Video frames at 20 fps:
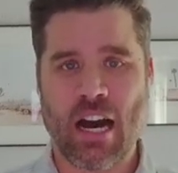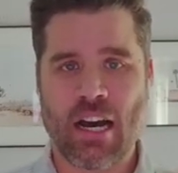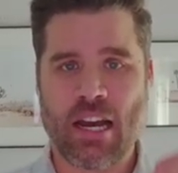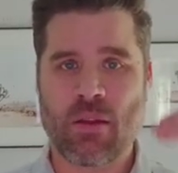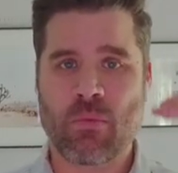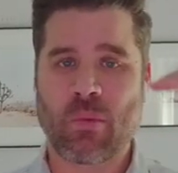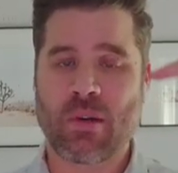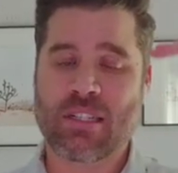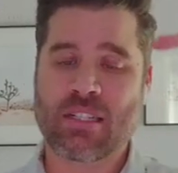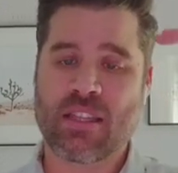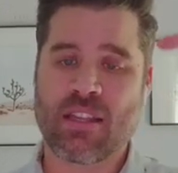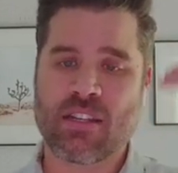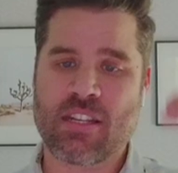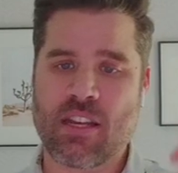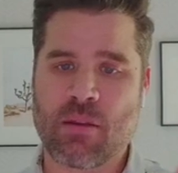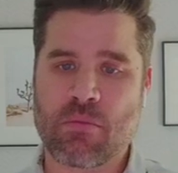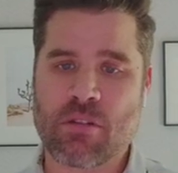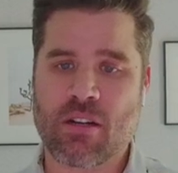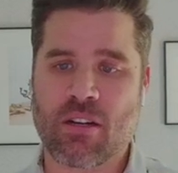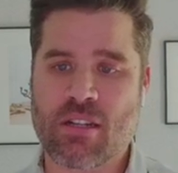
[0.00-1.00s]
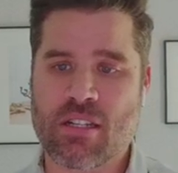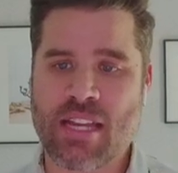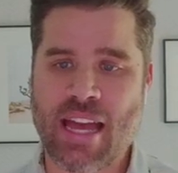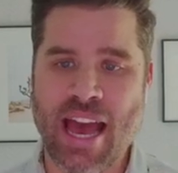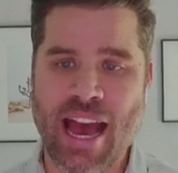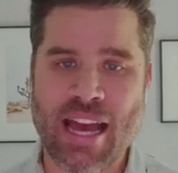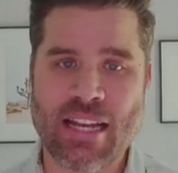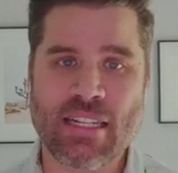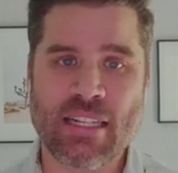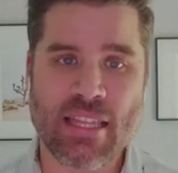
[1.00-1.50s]
And once the team starts
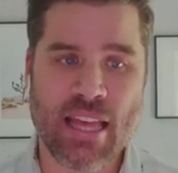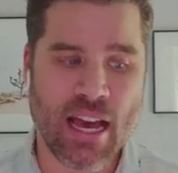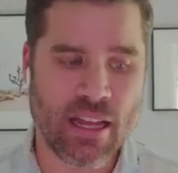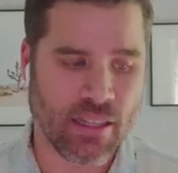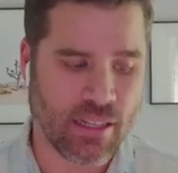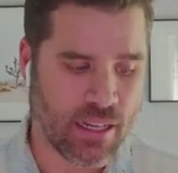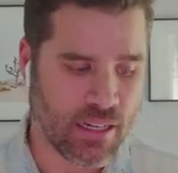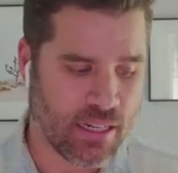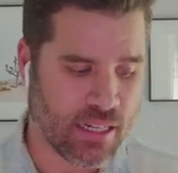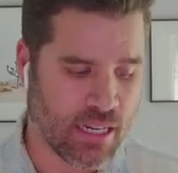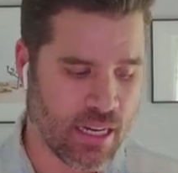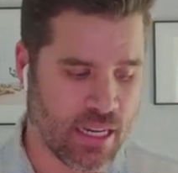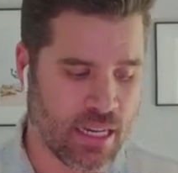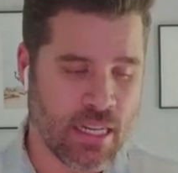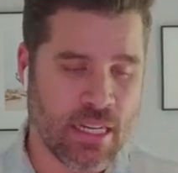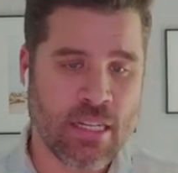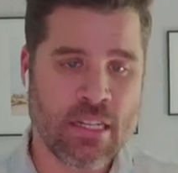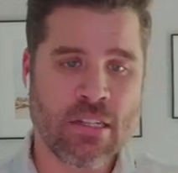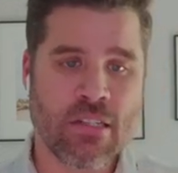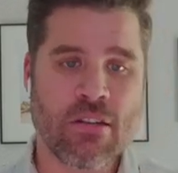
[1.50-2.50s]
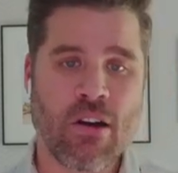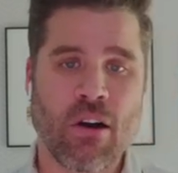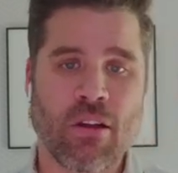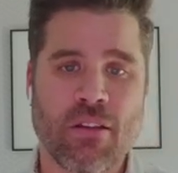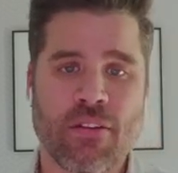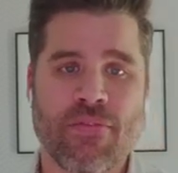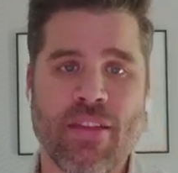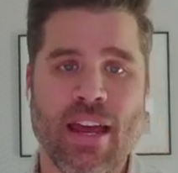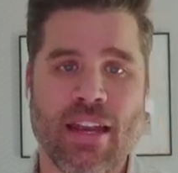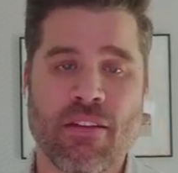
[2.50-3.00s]
to add to that list,
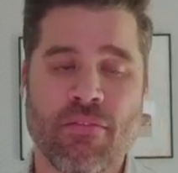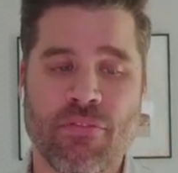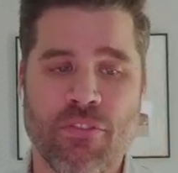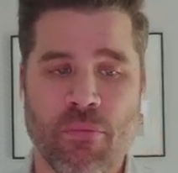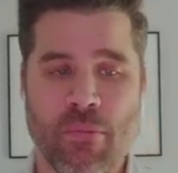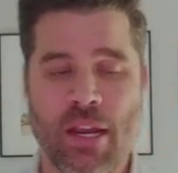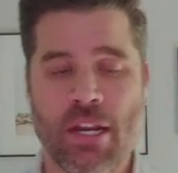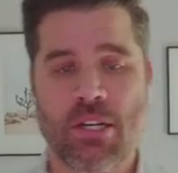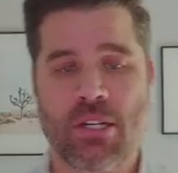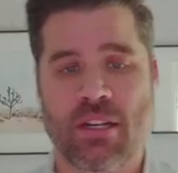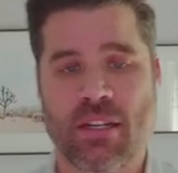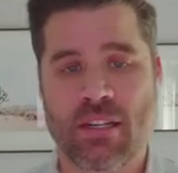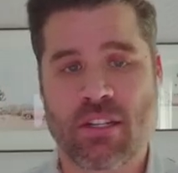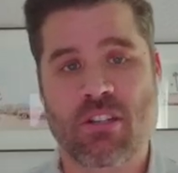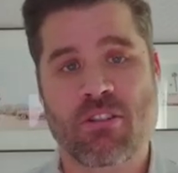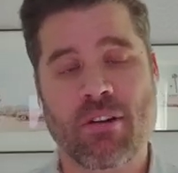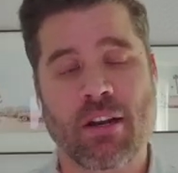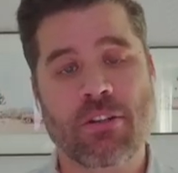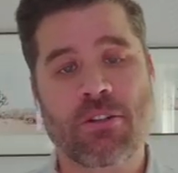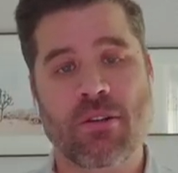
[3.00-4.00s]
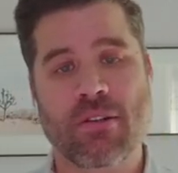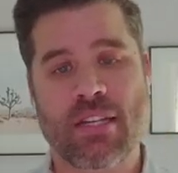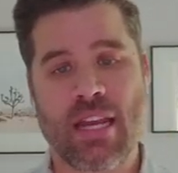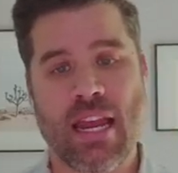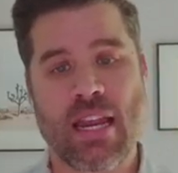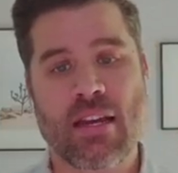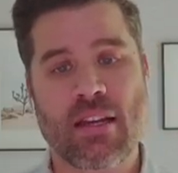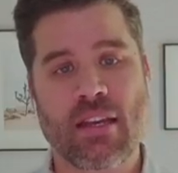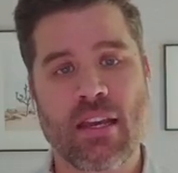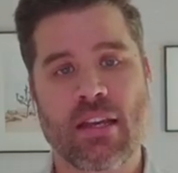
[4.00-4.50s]
all of that information is structured
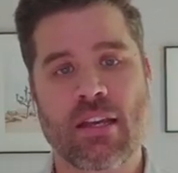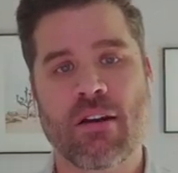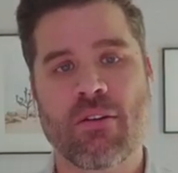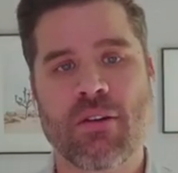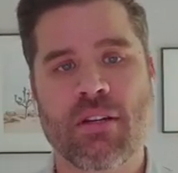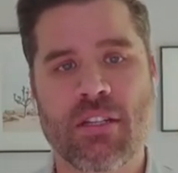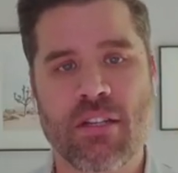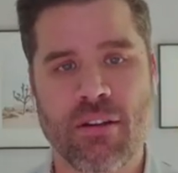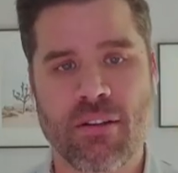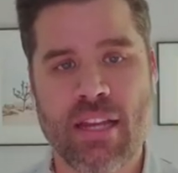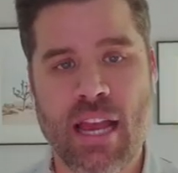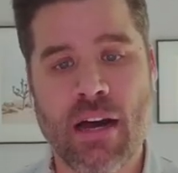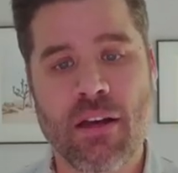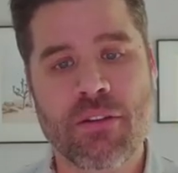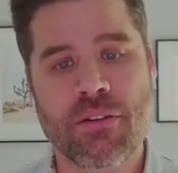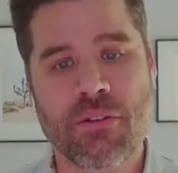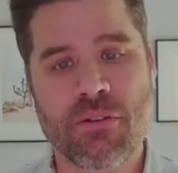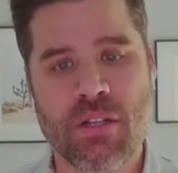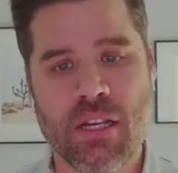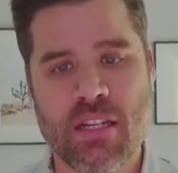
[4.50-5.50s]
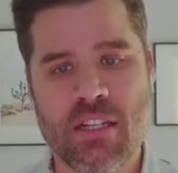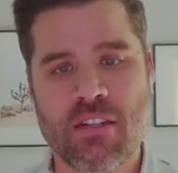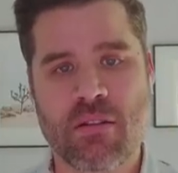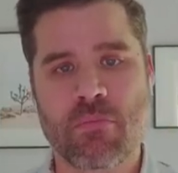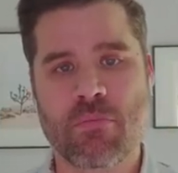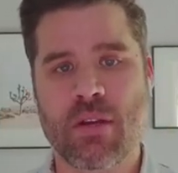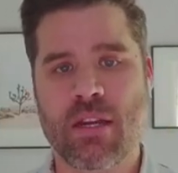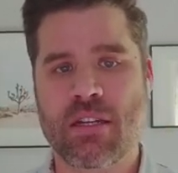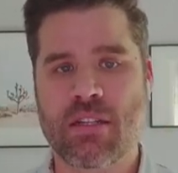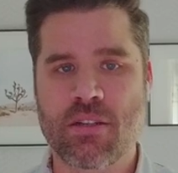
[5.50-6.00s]
data, can go into your calendar
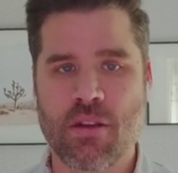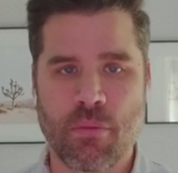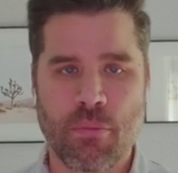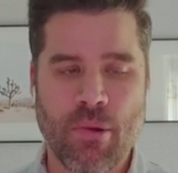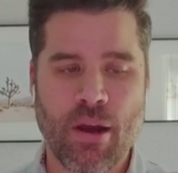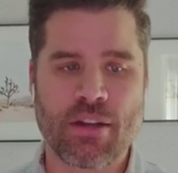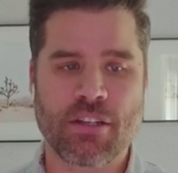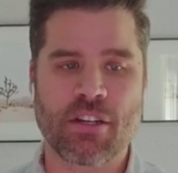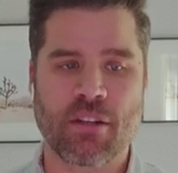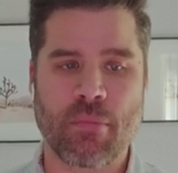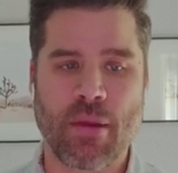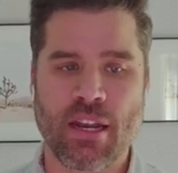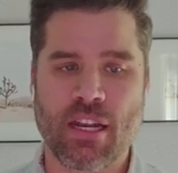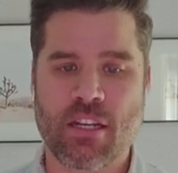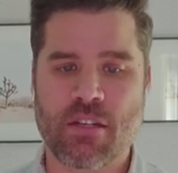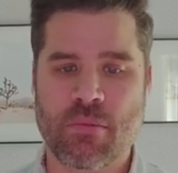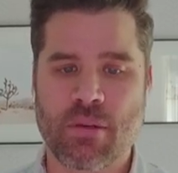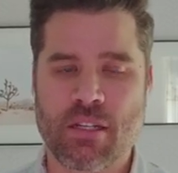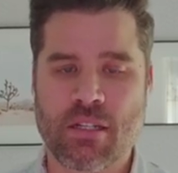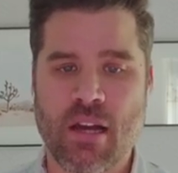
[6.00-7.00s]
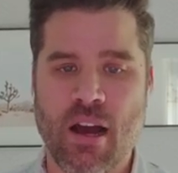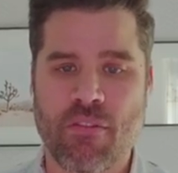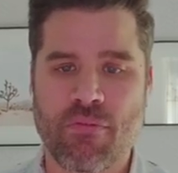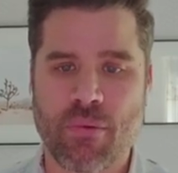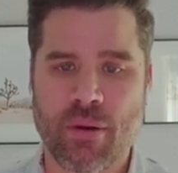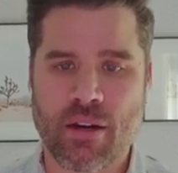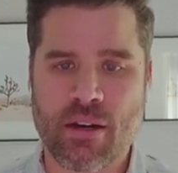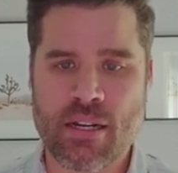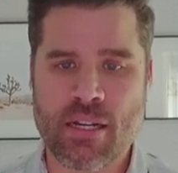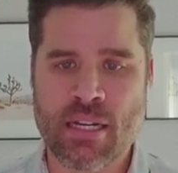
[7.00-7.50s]
system, into your project management
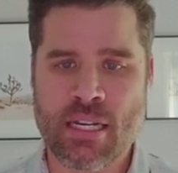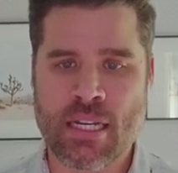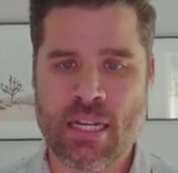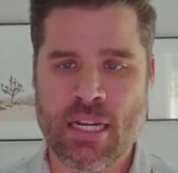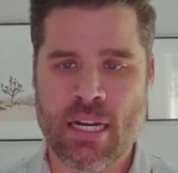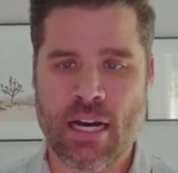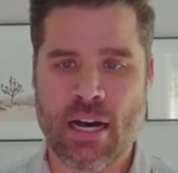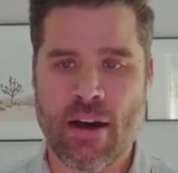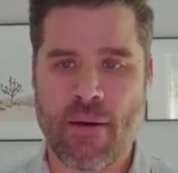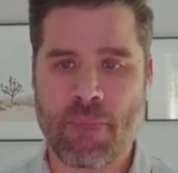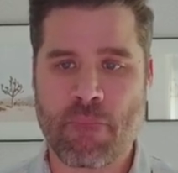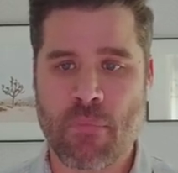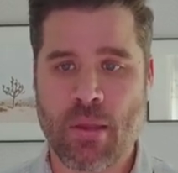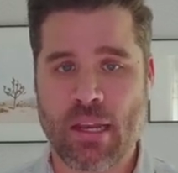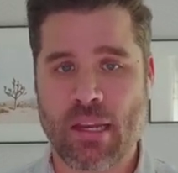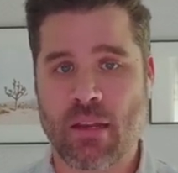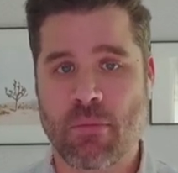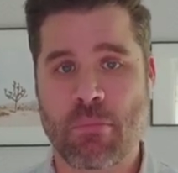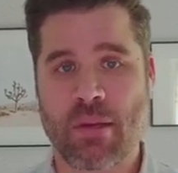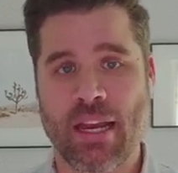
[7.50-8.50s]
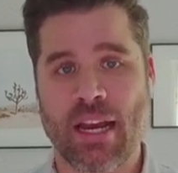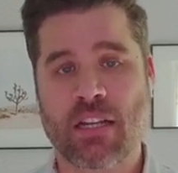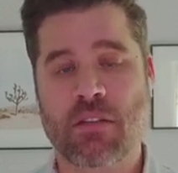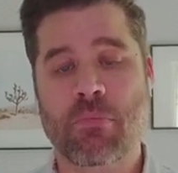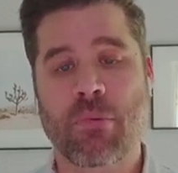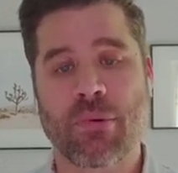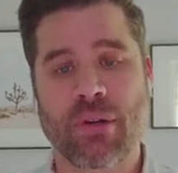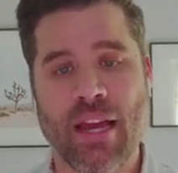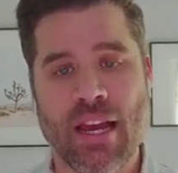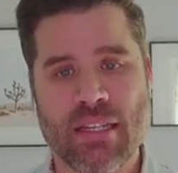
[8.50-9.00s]
software. It can be
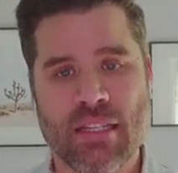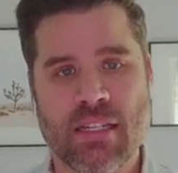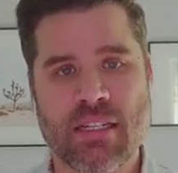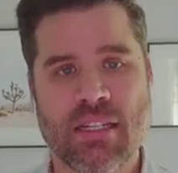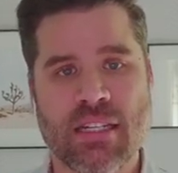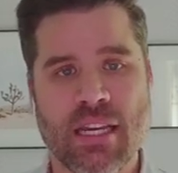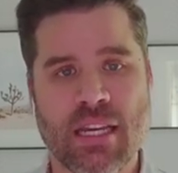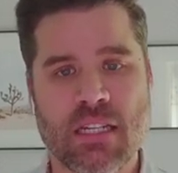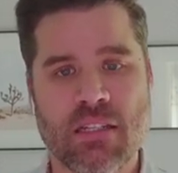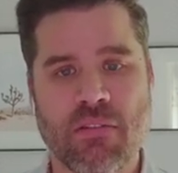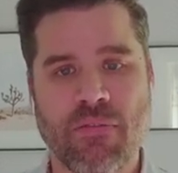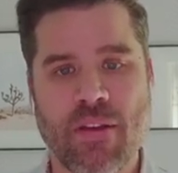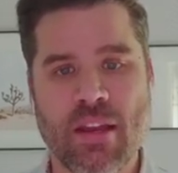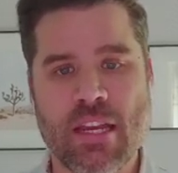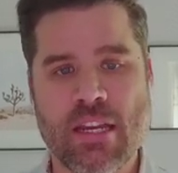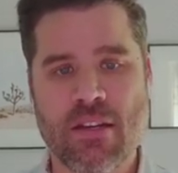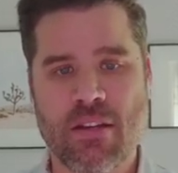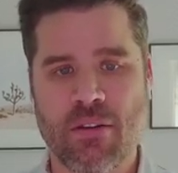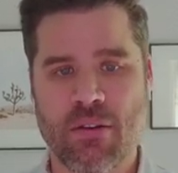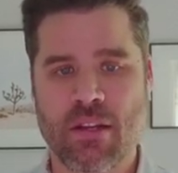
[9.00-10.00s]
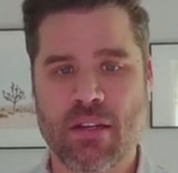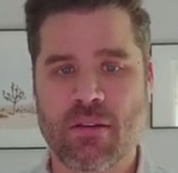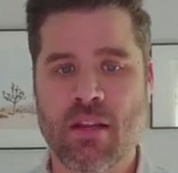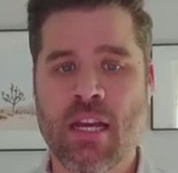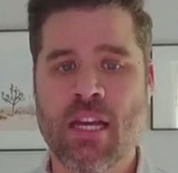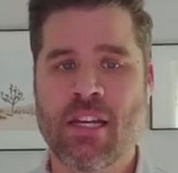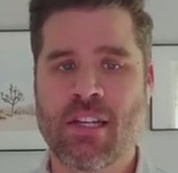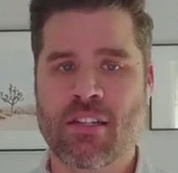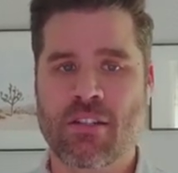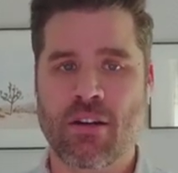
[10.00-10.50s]
exported as a CSV. You can
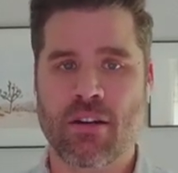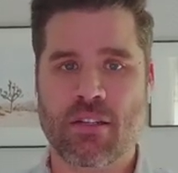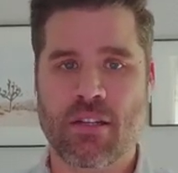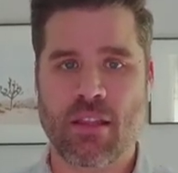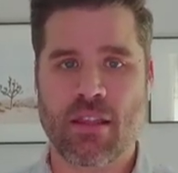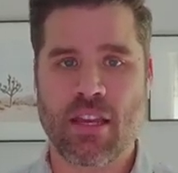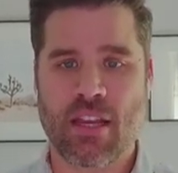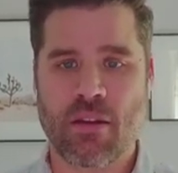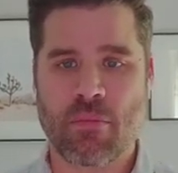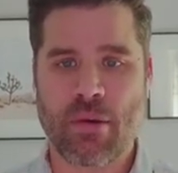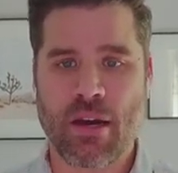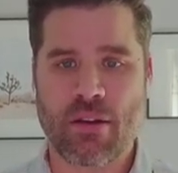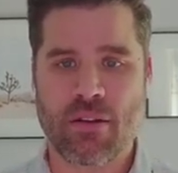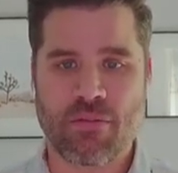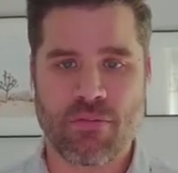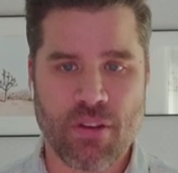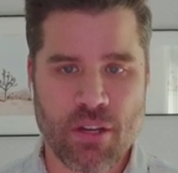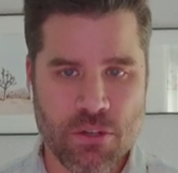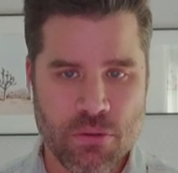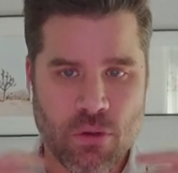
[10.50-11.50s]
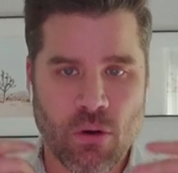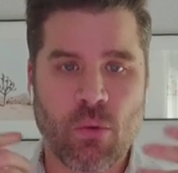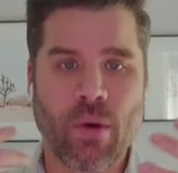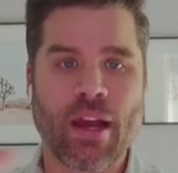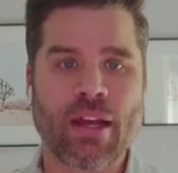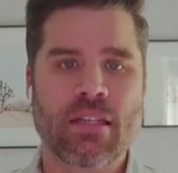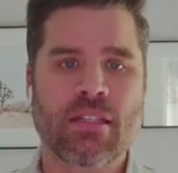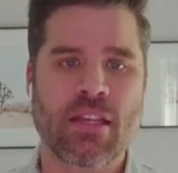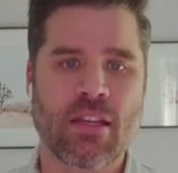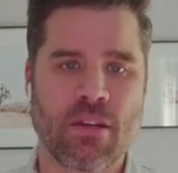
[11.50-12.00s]
start to think about visual
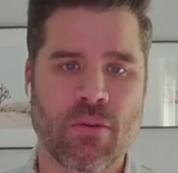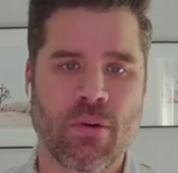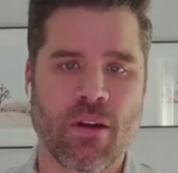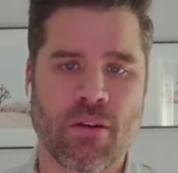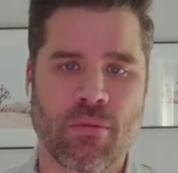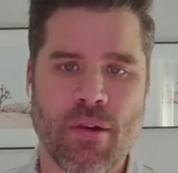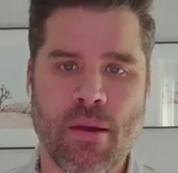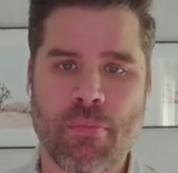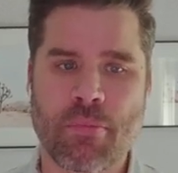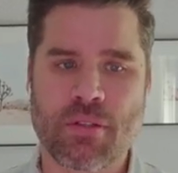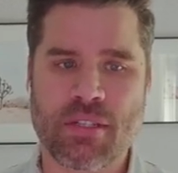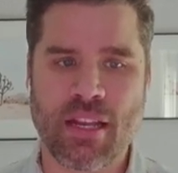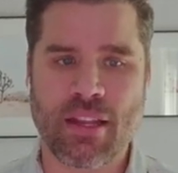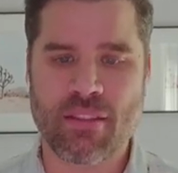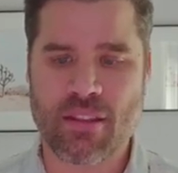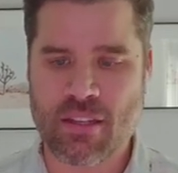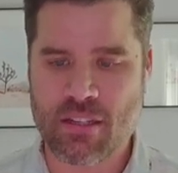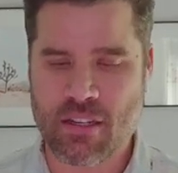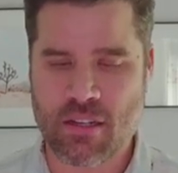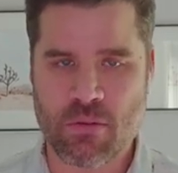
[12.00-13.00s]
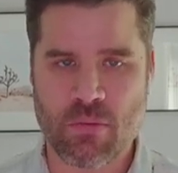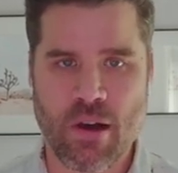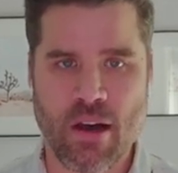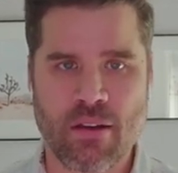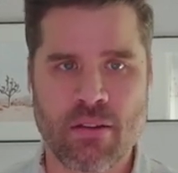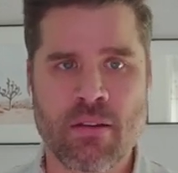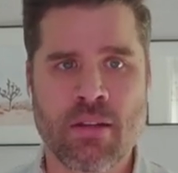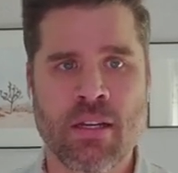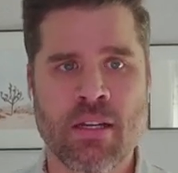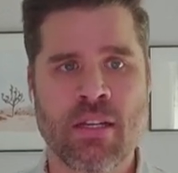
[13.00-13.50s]
ways that you want to represent this as
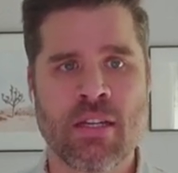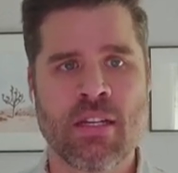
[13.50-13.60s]
well.